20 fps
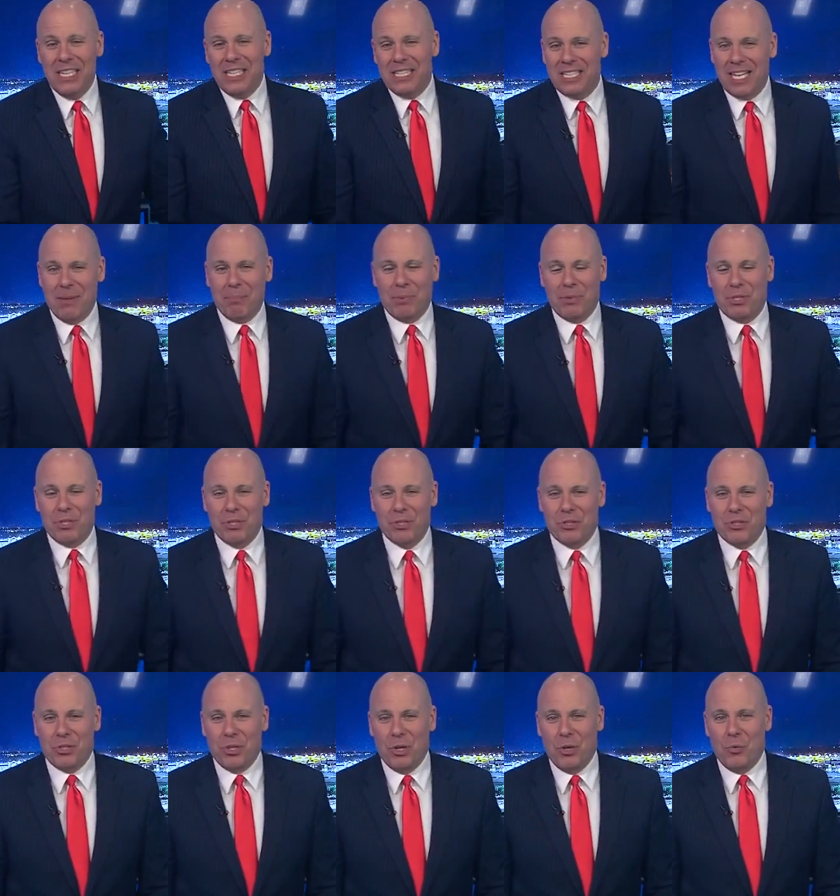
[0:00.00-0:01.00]

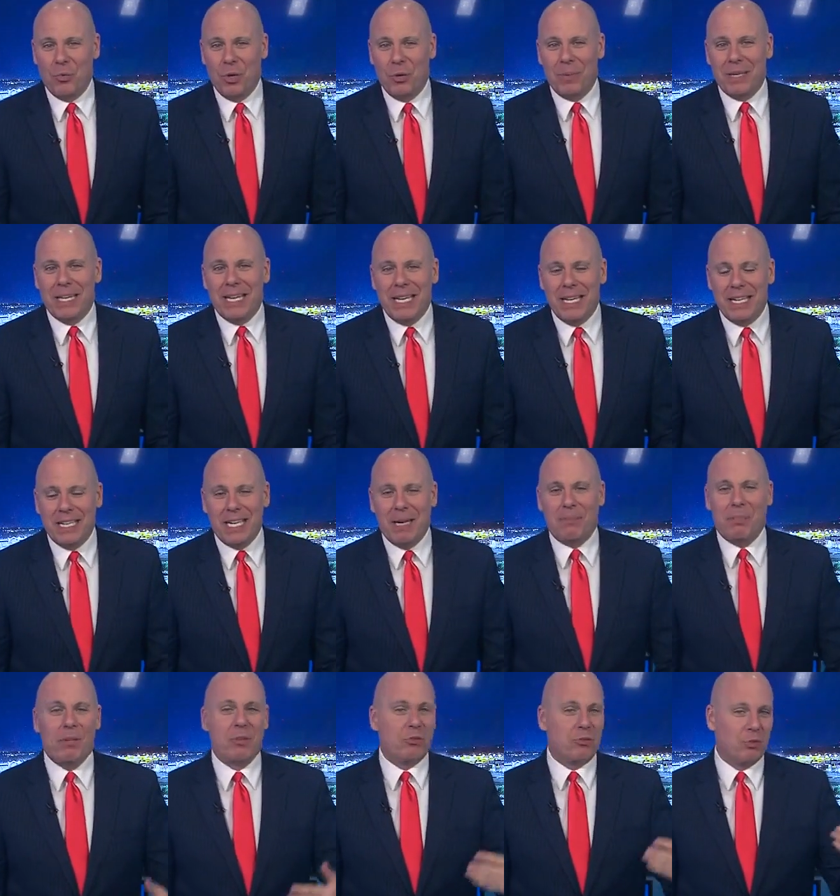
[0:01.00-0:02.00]
Temperatures, though, will be heating
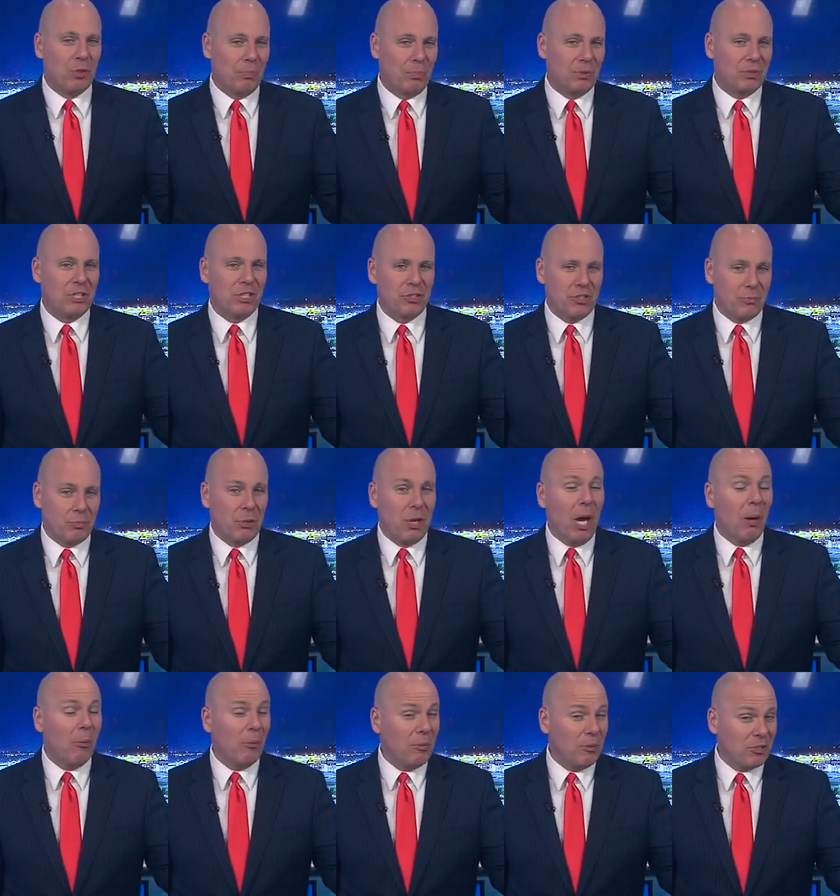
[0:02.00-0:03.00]
up into the triple digits,
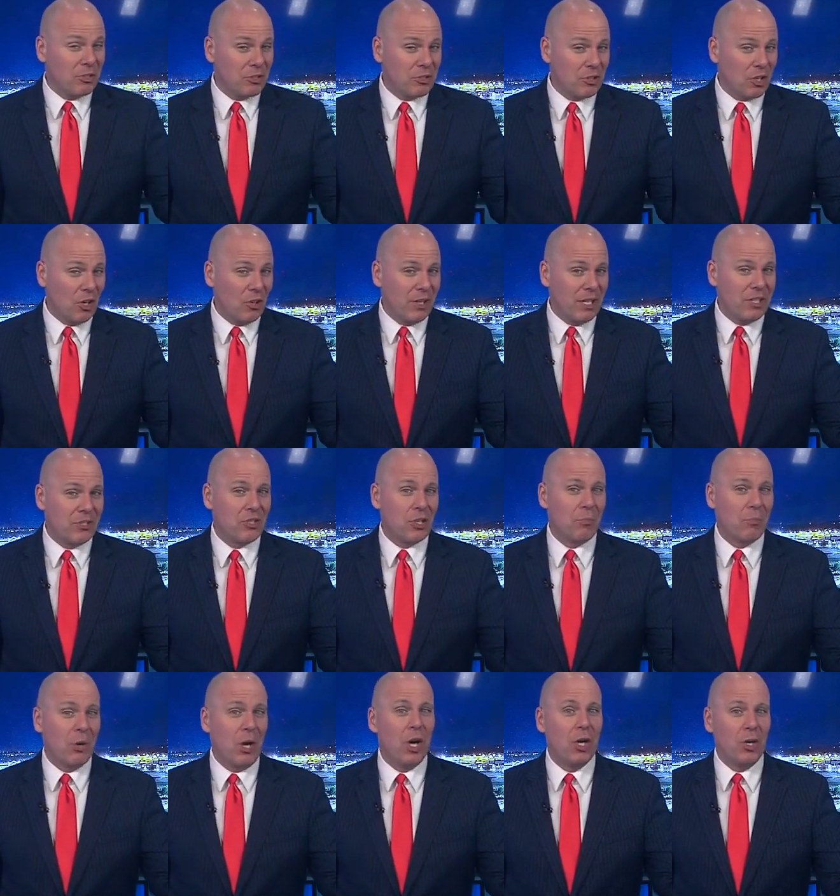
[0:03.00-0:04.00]
probably starting
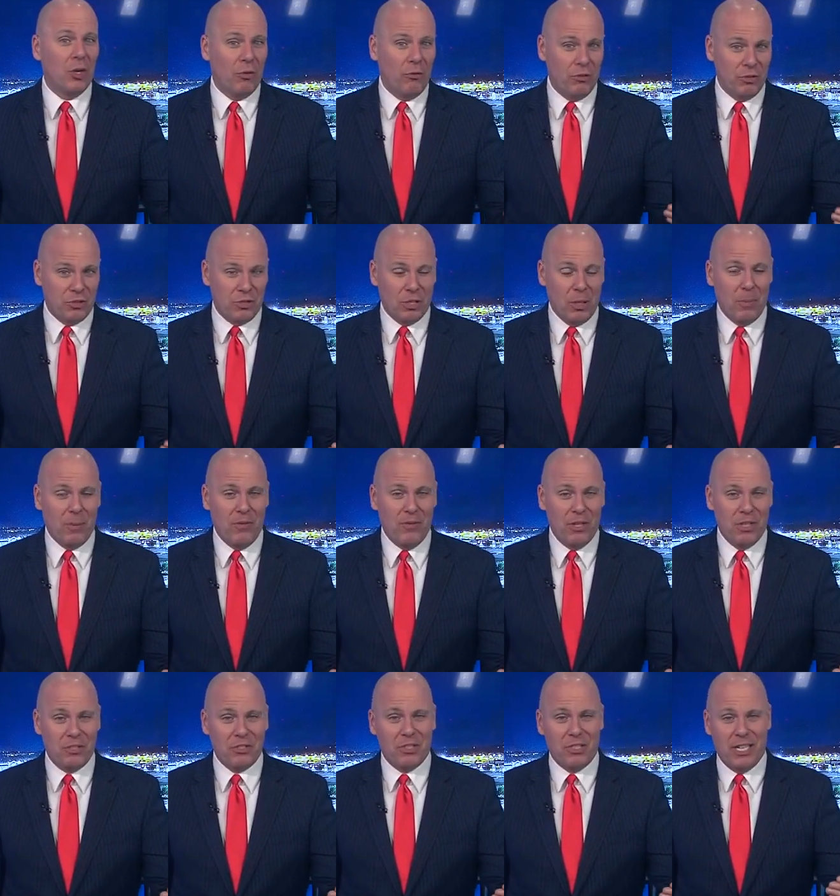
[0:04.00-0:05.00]
tomorrow for some of
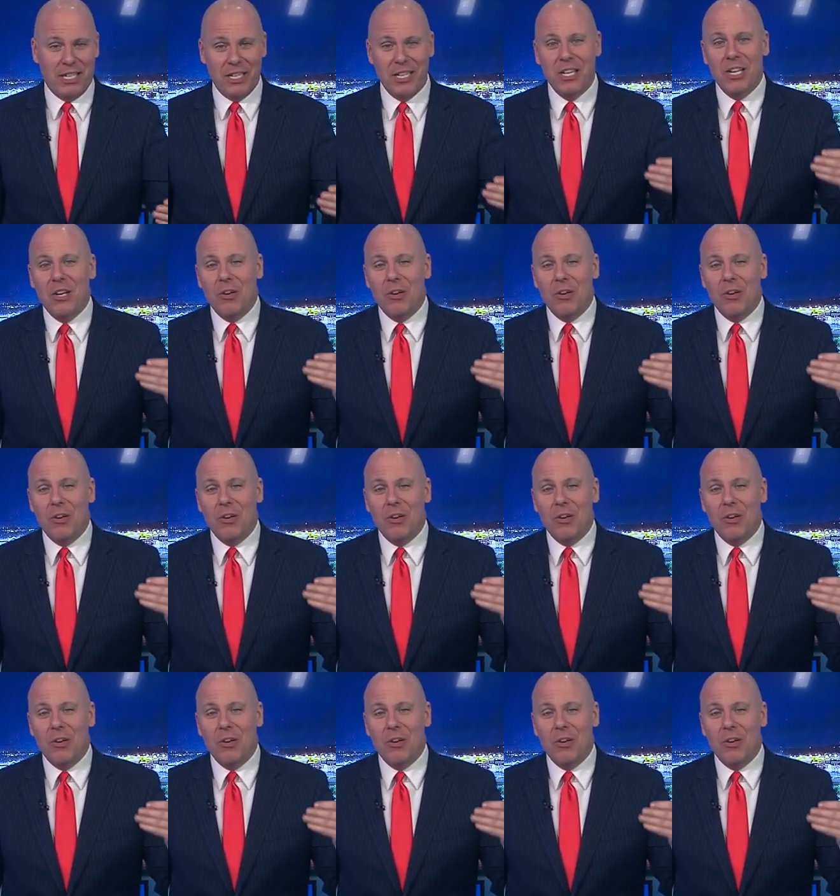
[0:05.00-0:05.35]
us, and then